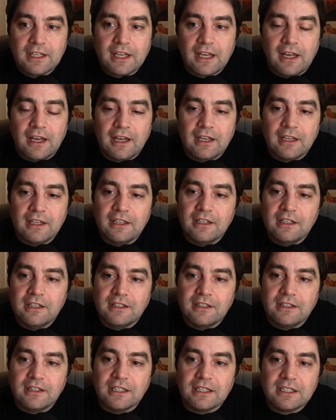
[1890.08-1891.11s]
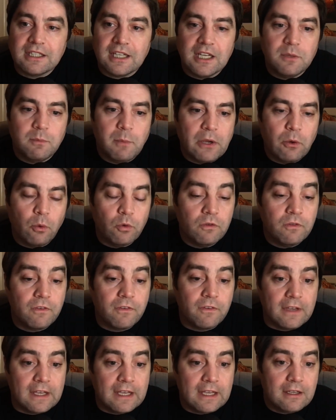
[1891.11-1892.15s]
can decide my own
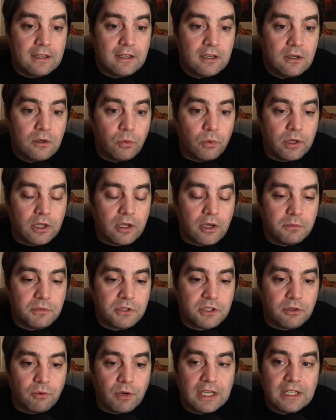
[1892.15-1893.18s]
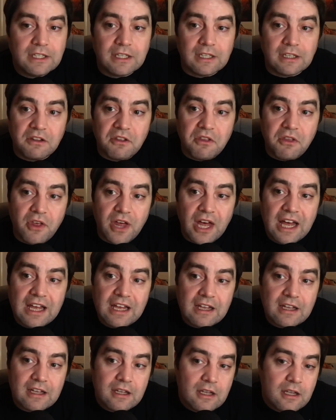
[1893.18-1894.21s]
fate when it comes to writing, that,